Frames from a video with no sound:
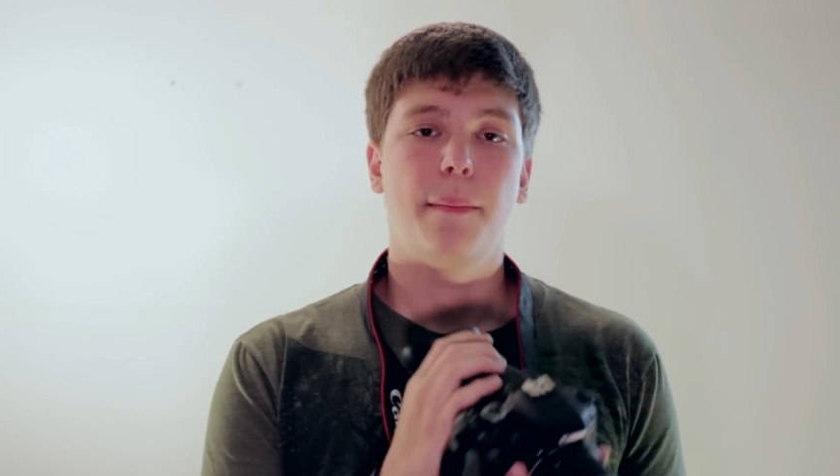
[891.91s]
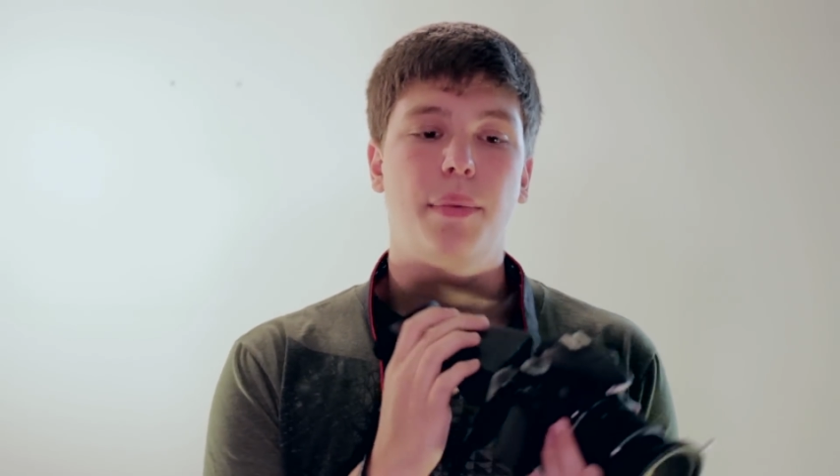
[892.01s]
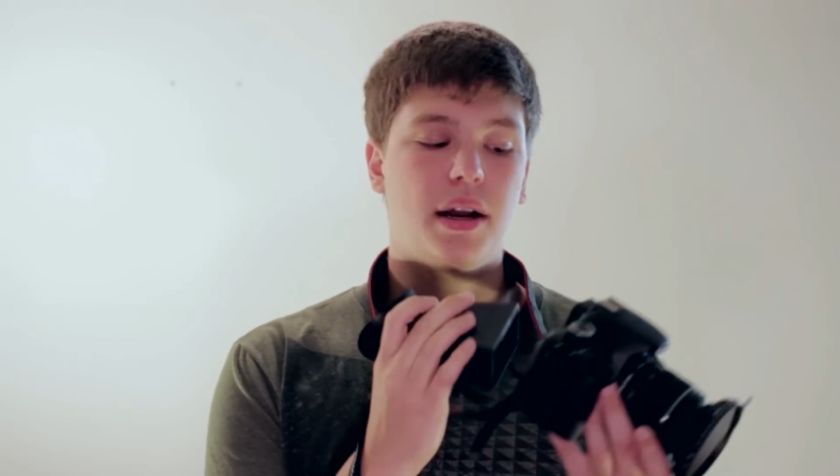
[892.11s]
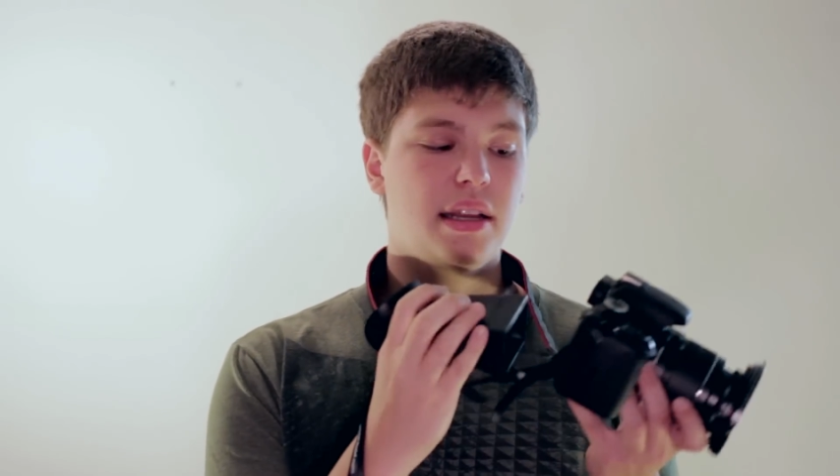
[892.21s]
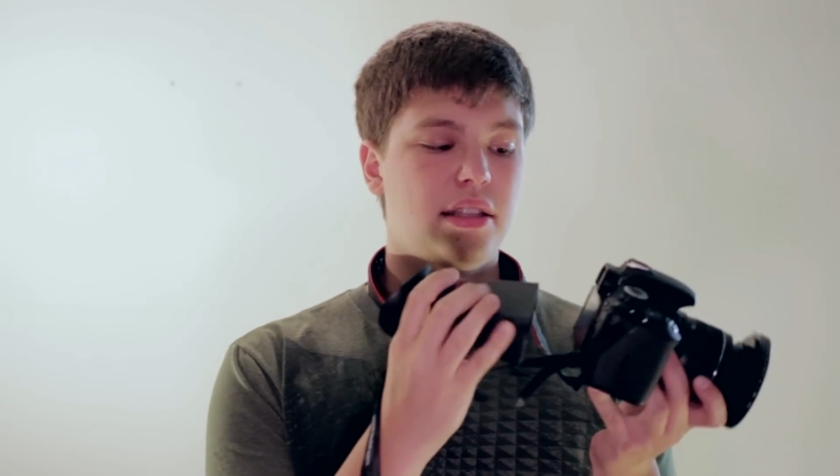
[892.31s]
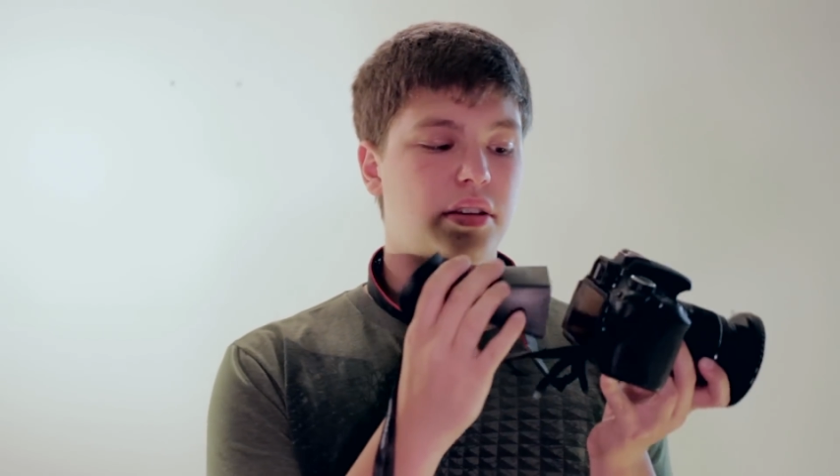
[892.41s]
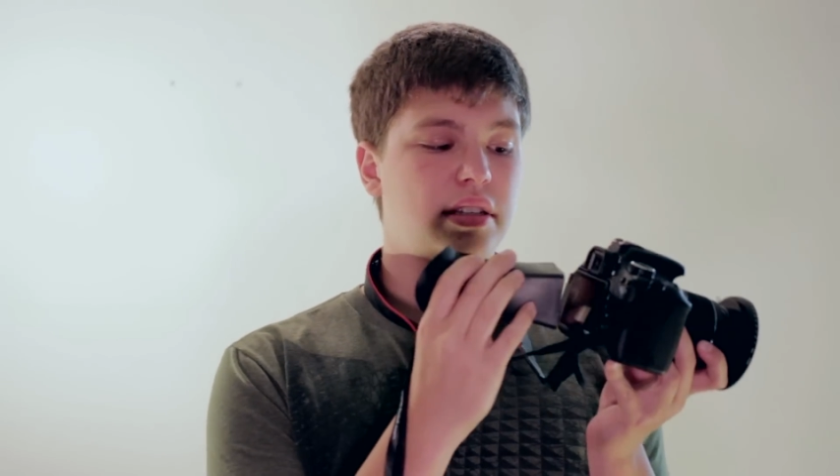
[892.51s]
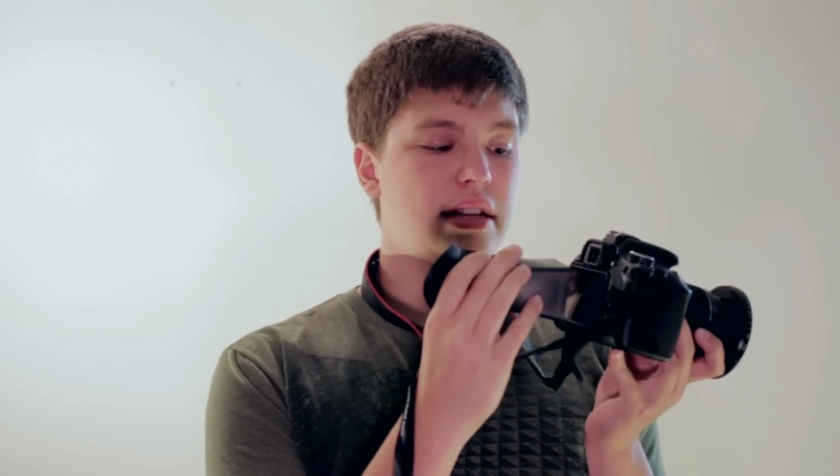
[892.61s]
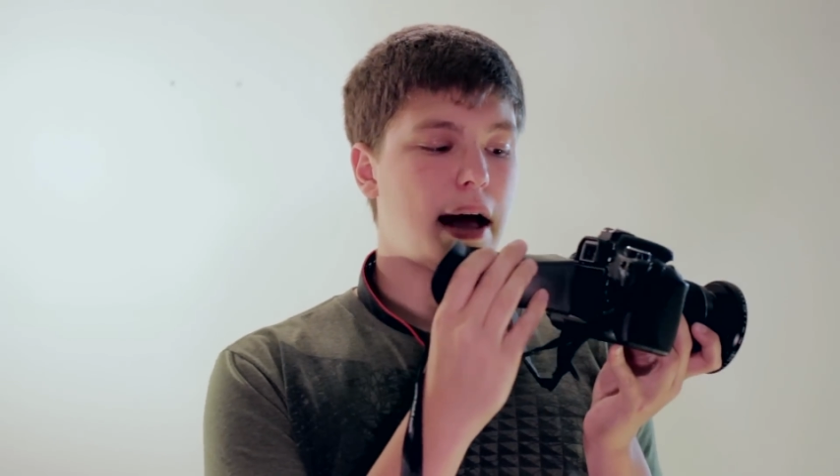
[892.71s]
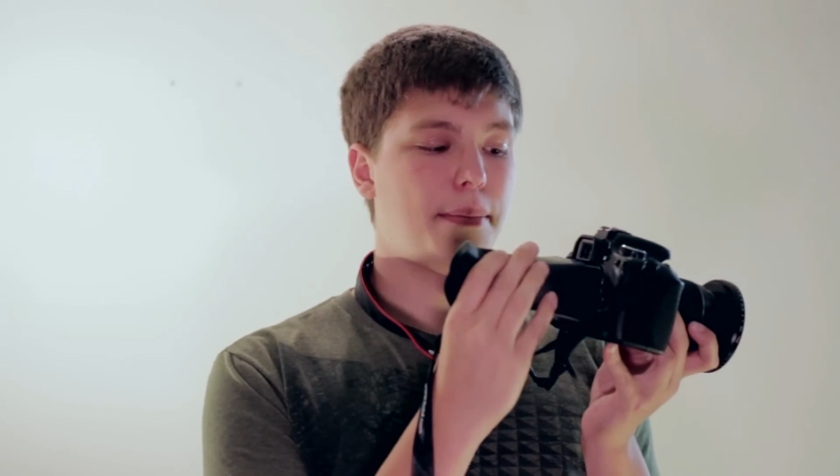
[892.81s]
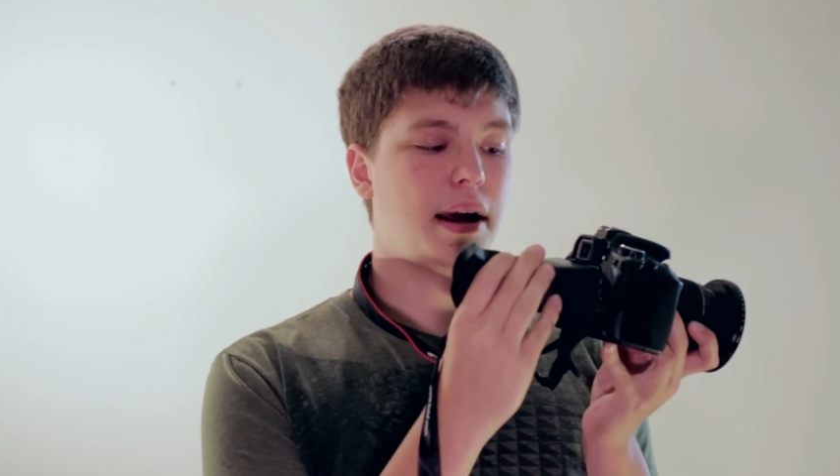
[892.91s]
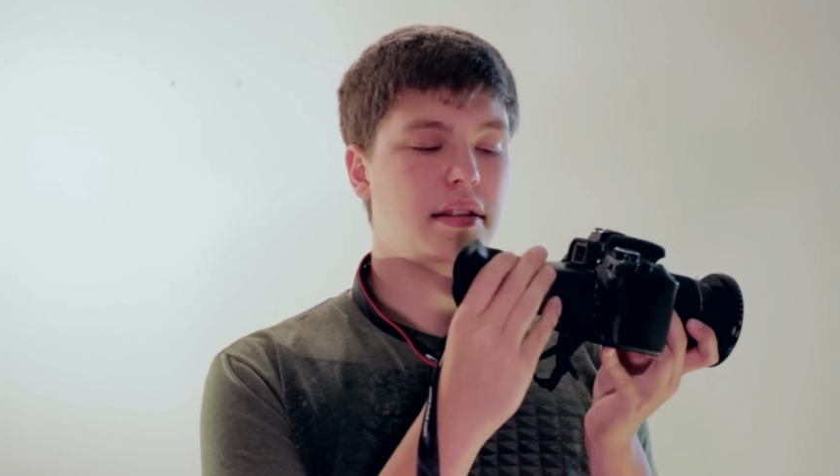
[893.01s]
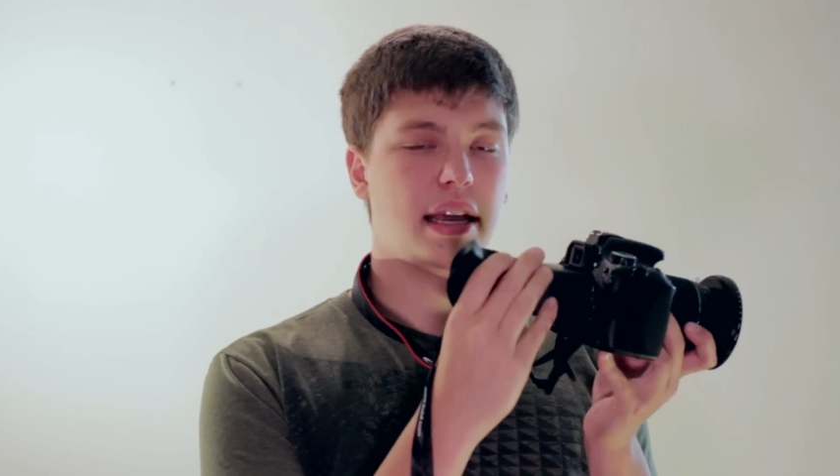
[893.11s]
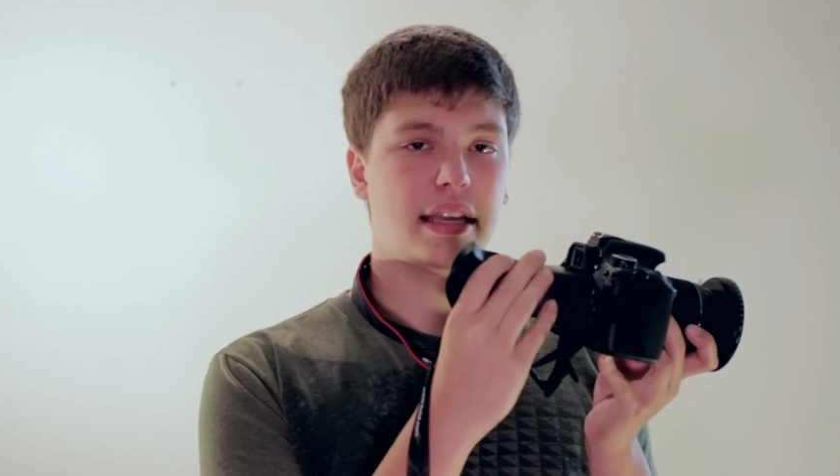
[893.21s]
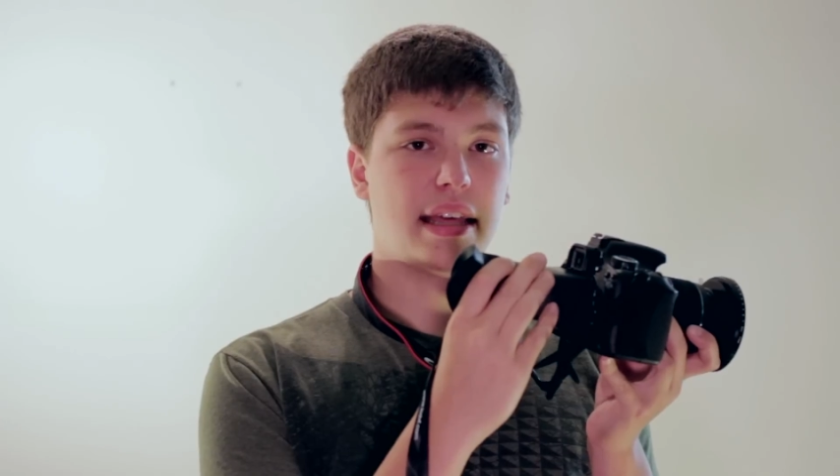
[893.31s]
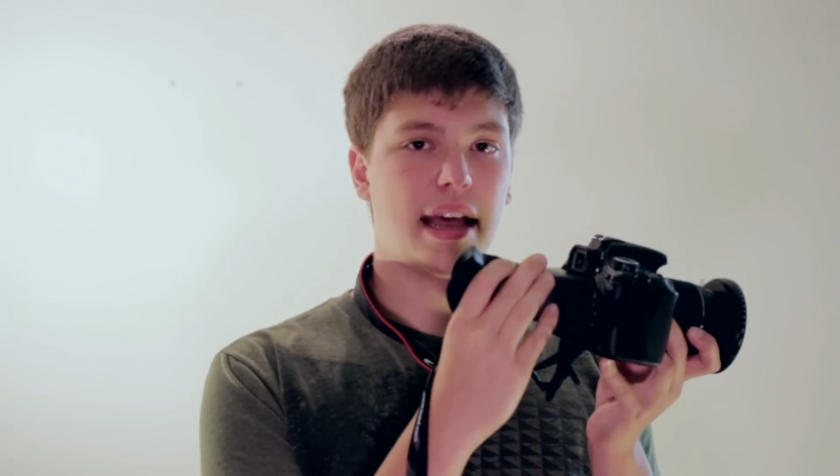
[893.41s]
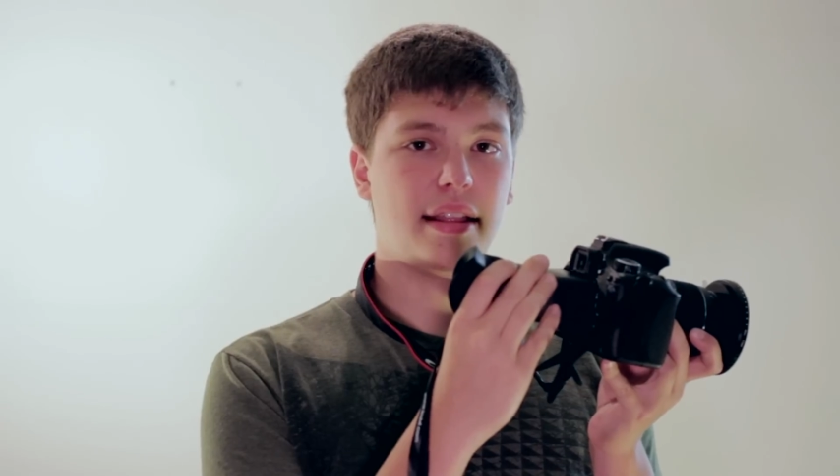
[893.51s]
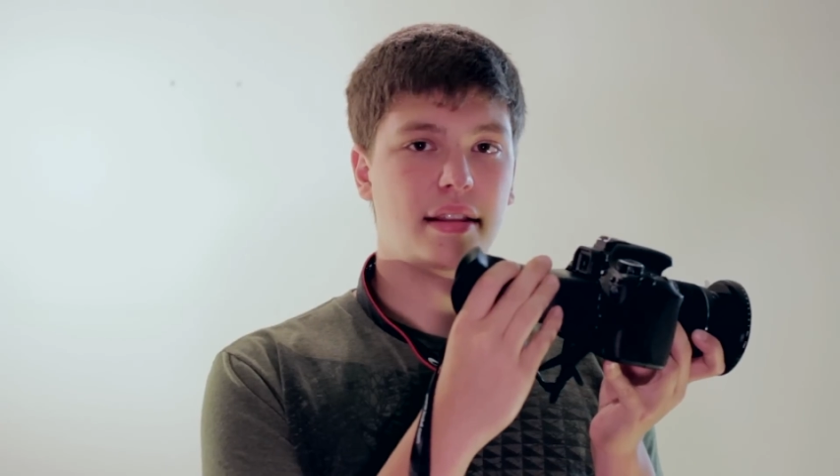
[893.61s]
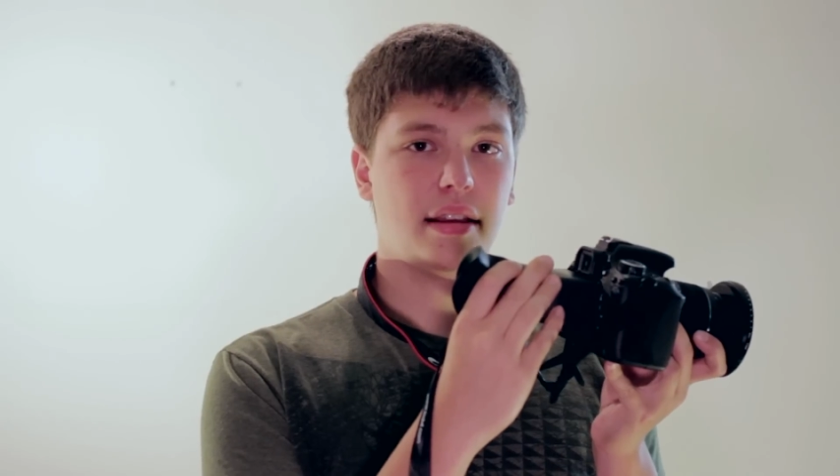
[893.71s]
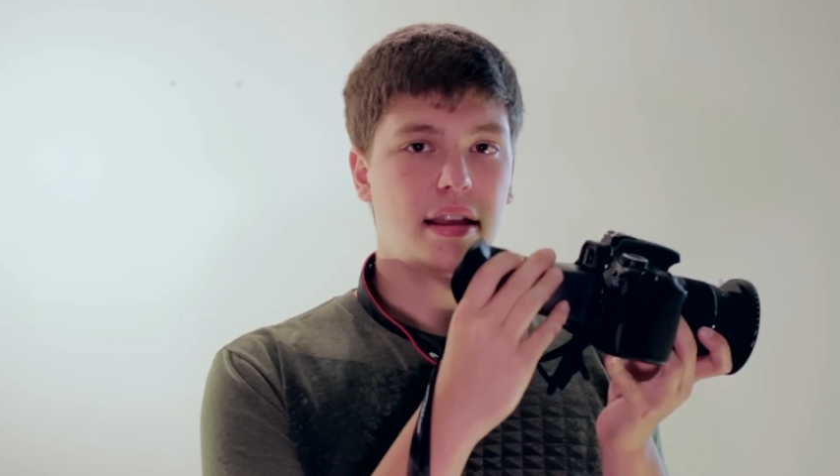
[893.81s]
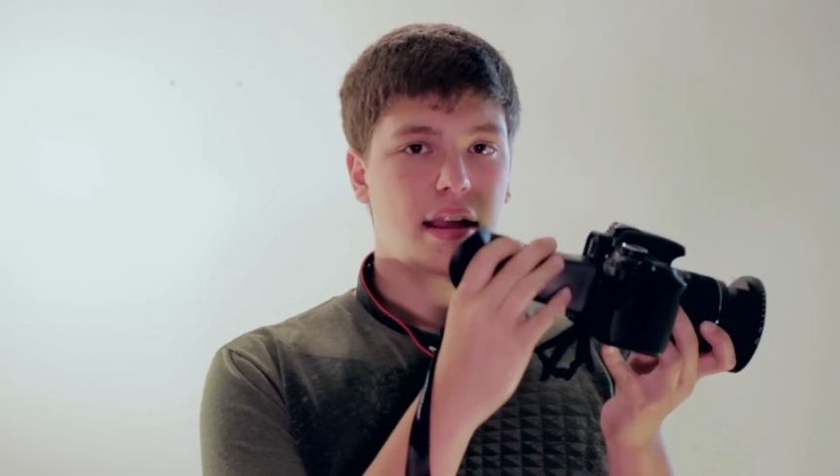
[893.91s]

but it'll snap on like that,